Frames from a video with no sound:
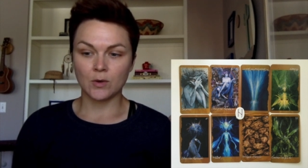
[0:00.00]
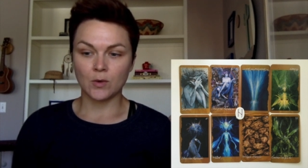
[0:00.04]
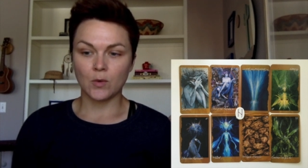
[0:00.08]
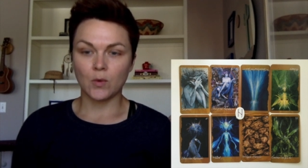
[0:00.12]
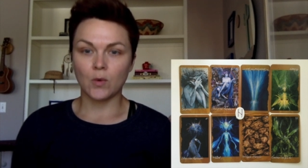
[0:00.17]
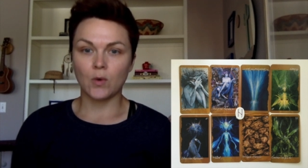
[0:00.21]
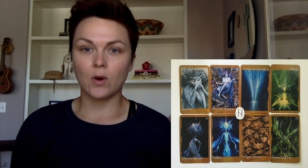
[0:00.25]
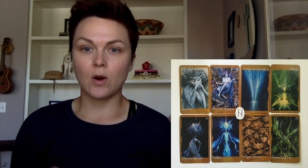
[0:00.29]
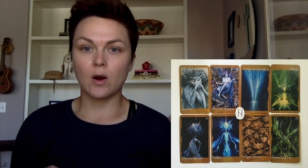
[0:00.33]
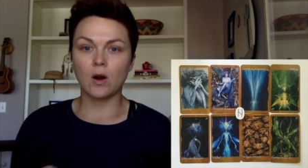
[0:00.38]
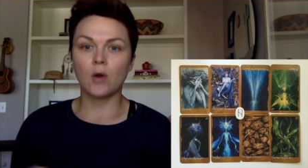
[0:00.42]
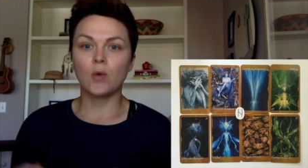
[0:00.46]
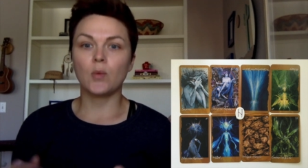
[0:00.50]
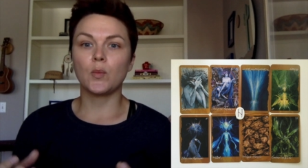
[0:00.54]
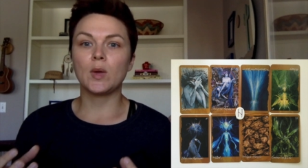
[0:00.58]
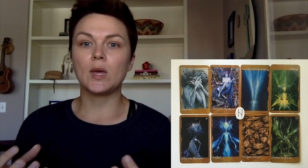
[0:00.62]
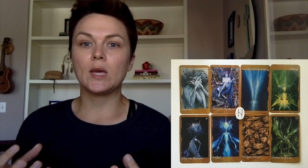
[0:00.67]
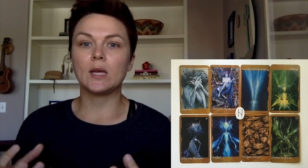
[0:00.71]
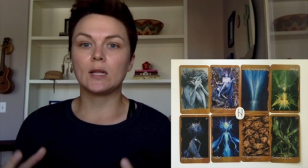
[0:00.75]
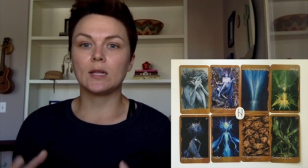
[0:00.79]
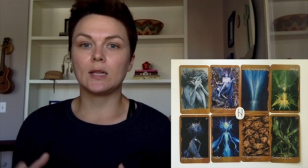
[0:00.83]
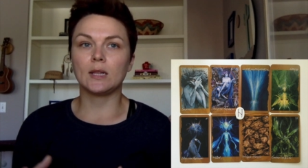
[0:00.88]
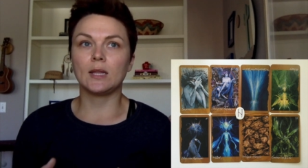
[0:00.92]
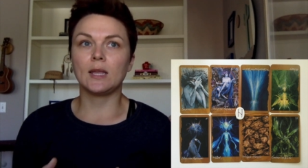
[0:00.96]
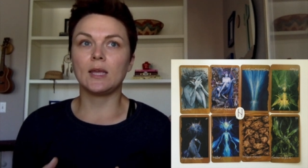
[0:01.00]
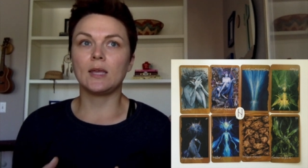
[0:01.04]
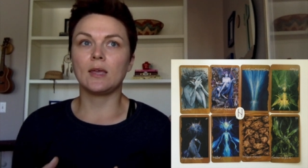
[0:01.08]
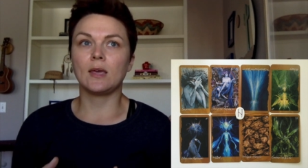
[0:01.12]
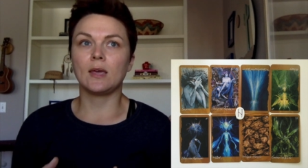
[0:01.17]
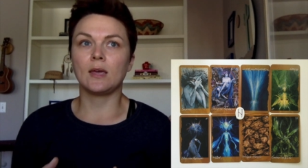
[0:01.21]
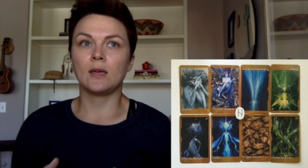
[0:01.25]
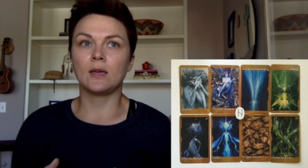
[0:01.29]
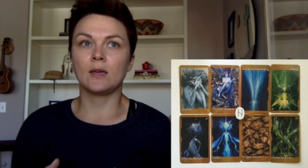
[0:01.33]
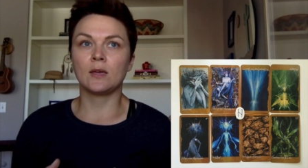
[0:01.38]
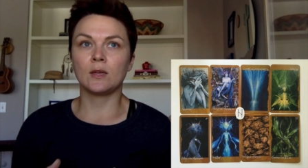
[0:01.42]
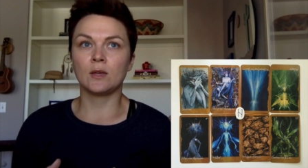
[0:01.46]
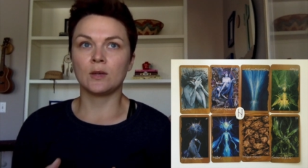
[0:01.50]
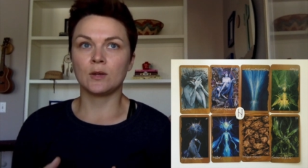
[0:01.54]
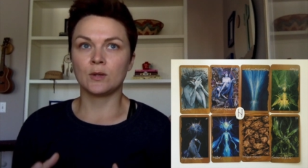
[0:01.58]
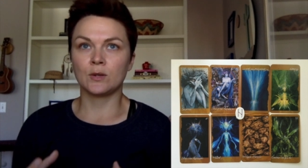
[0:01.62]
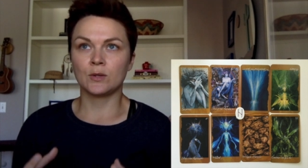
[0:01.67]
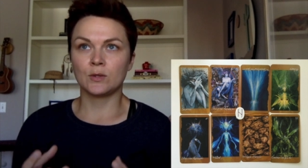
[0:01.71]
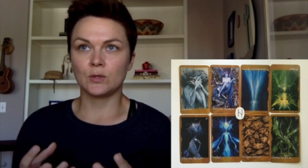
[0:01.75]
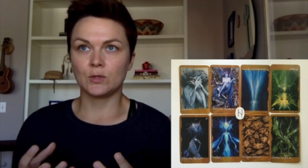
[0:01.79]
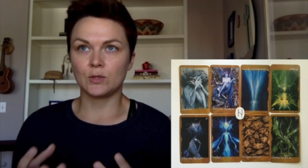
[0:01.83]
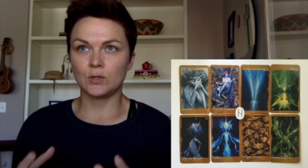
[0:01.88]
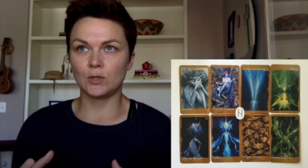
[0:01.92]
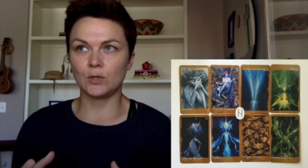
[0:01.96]
Or are we clinging
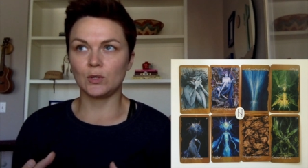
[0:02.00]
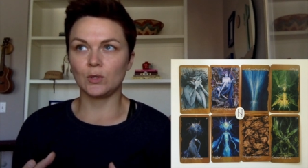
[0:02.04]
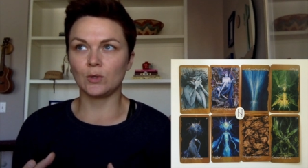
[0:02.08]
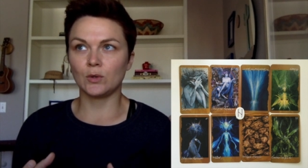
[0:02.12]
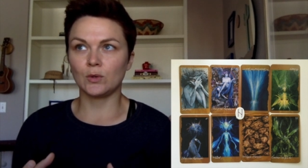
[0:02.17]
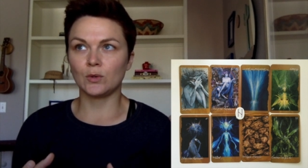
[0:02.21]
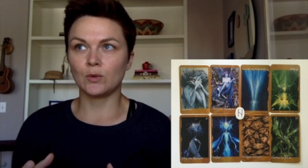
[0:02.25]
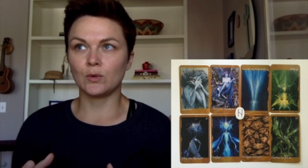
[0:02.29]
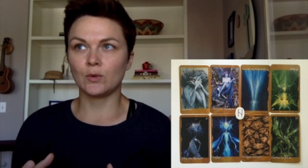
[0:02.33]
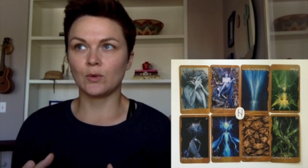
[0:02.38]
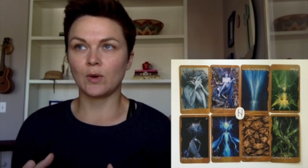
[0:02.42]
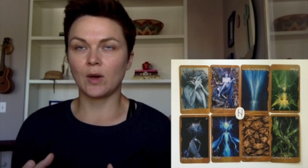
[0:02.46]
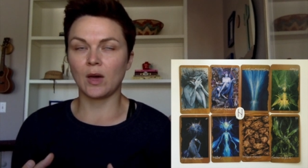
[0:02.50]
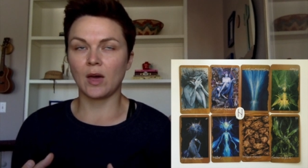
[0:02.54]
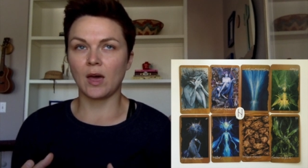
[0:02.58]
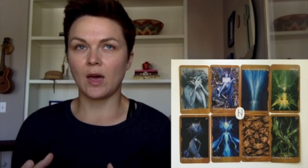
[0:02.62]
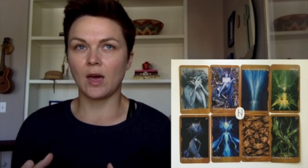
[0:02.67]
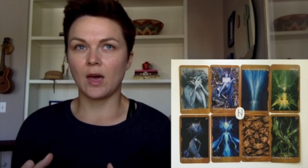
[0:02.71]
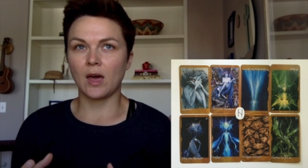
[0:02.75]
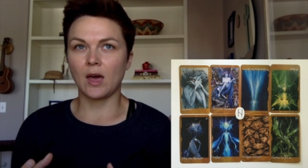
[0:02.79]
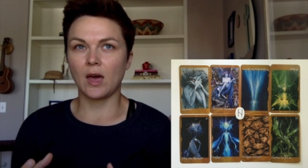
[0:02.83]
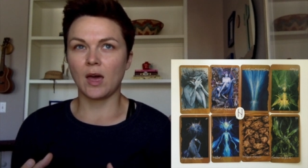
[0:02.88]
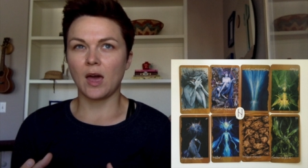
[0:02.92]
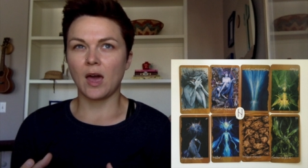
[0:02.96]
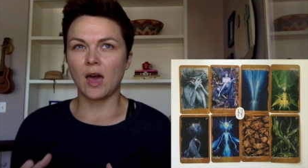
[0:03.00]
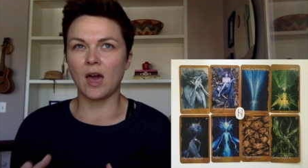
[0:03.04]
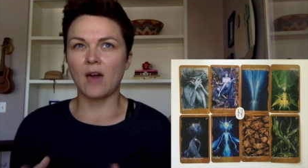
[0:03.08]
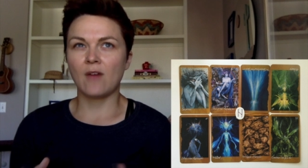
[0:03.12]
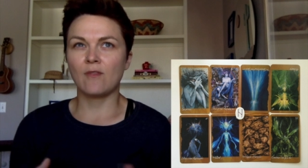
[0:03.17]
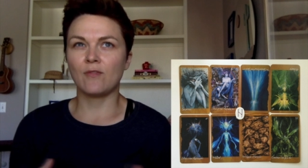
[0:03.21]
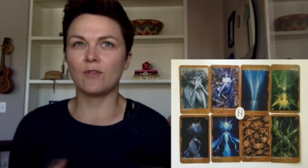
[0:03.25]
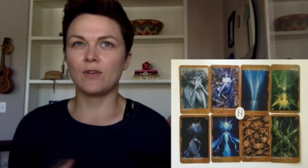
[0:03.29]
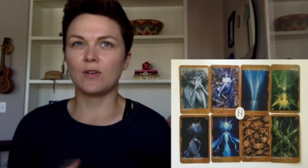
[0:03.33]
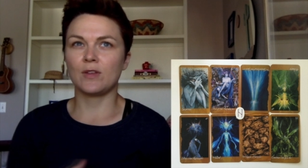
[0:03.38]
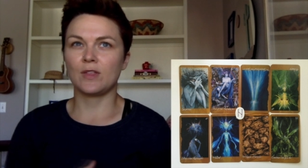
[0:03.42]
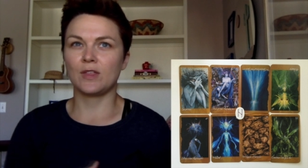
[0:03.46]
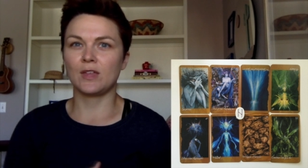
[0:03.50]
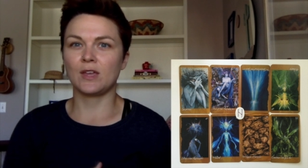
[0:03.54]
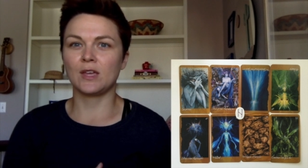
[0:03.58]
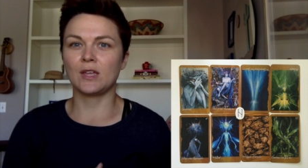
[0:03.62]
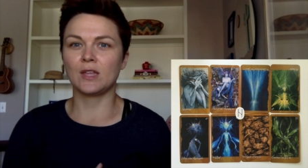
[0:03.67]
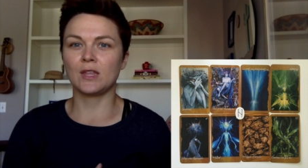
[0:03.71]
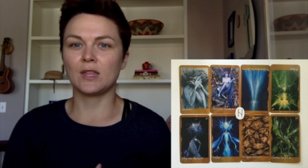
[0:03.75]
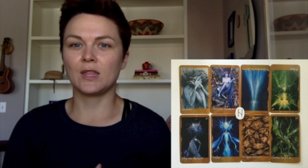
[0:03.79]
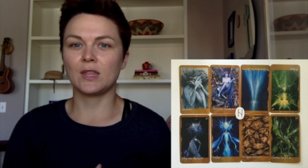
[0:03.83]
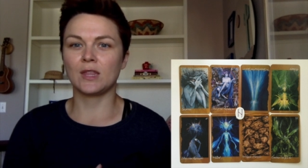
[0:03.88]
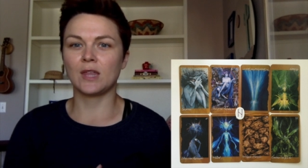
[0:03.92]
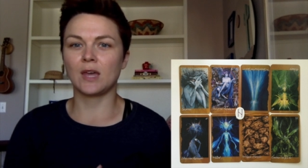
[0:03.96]
to
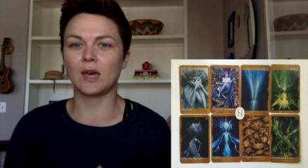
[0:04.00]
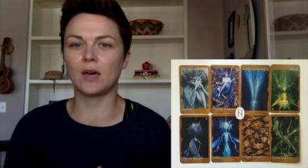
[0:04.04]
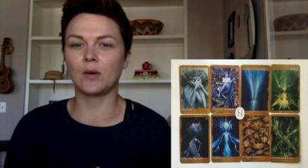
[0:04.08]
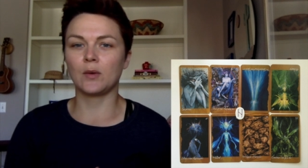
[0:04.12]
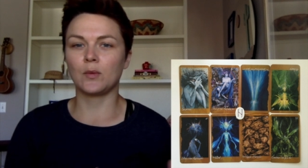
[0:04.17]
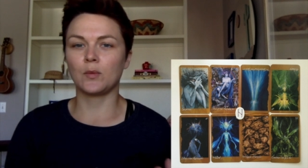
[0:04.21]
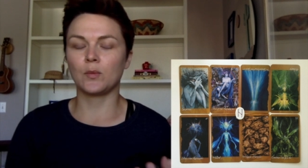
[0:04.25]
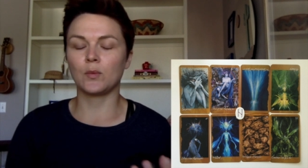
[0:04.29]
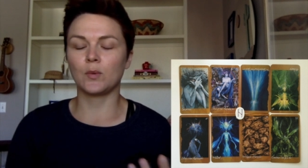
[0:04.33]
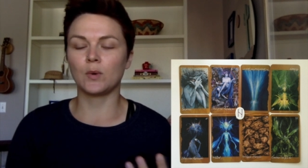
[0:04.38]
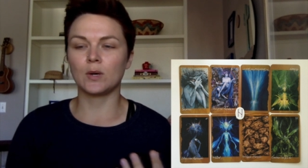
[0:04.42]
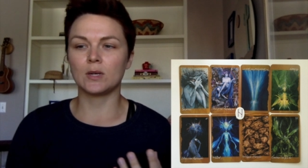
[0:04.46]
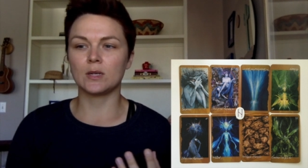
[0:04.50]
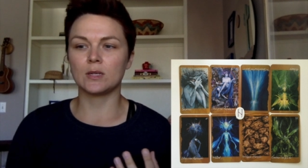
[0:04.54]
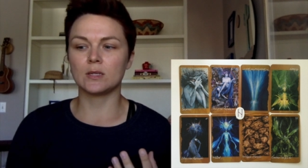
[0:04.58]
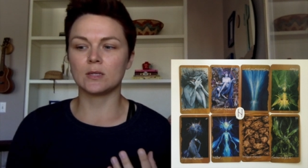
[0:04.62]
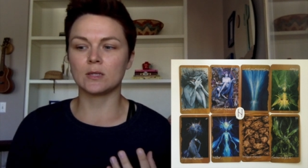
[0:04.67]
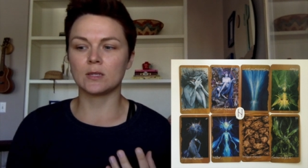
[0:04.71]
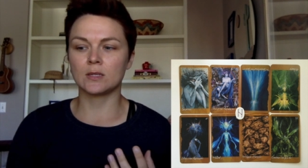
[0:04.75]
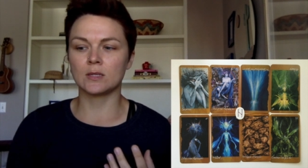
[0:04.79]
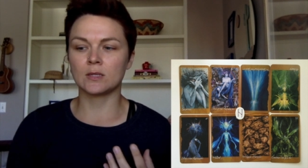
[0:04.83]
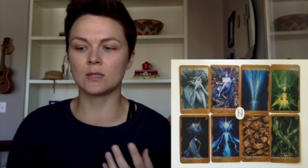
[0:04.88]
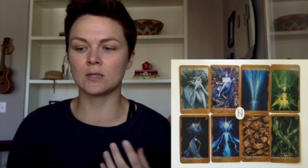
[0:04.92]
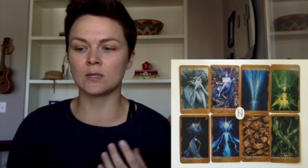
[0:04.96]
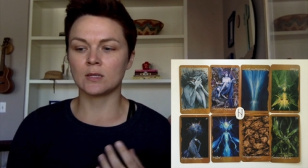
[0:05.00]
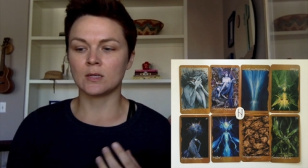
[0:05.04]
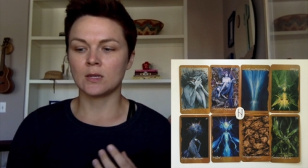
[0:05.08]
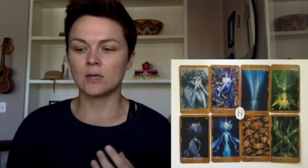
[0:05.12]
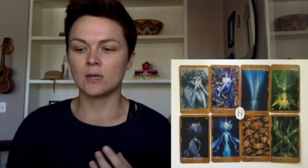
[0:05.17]
everything that was